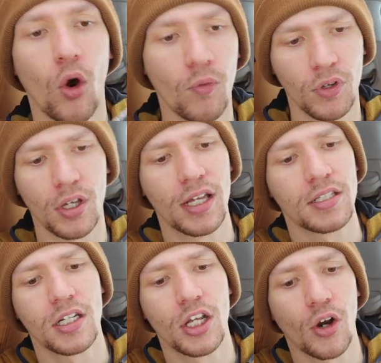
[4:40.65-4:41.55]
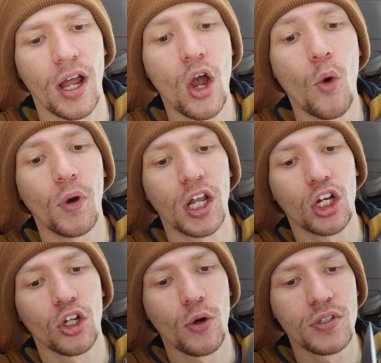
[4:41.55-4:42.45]
Hopefully, you guys can hear it. When
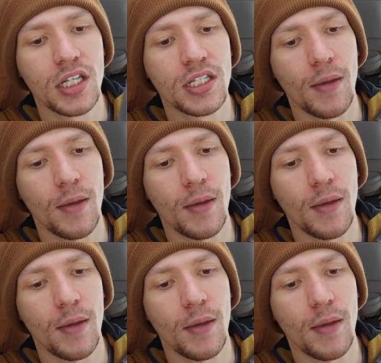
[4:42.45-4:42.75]
it closes,